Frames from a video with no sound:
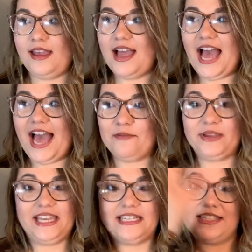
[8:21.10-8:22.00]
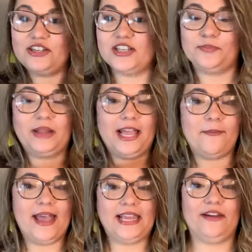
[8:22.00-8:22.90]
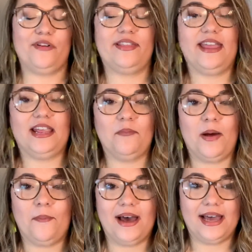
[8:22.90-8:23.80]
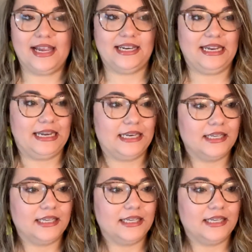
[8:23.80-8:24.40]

I began to just play back everything in my mind, and